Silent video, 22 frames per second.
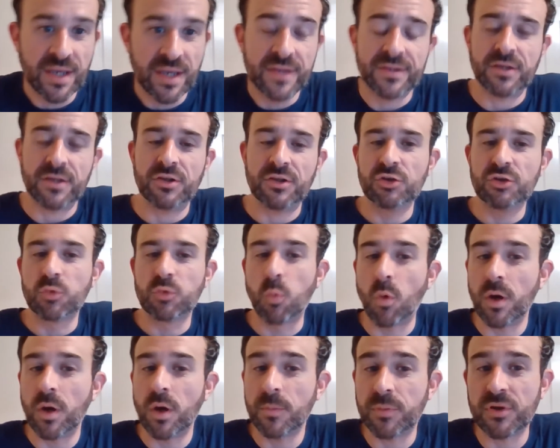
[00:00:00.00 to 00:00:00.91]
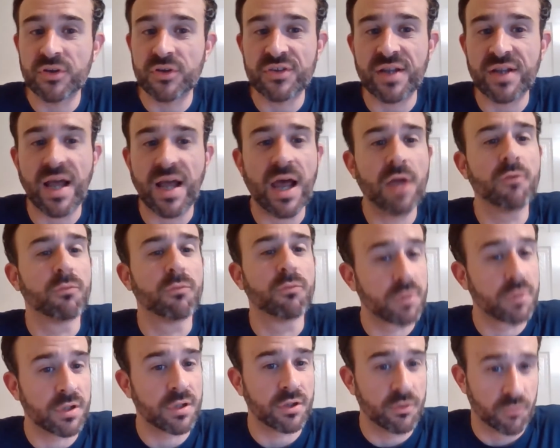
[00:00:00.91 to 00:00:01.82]
Now, there's one person I
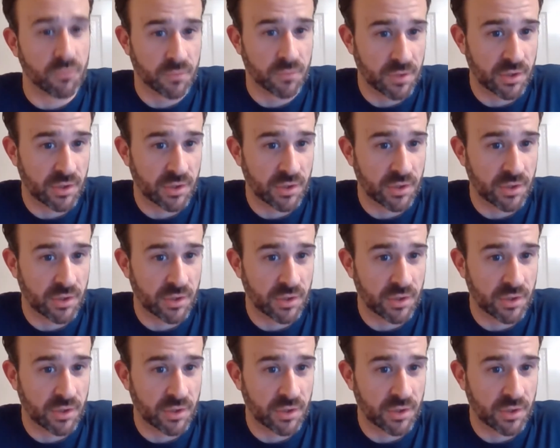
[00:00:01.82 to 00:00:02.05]
really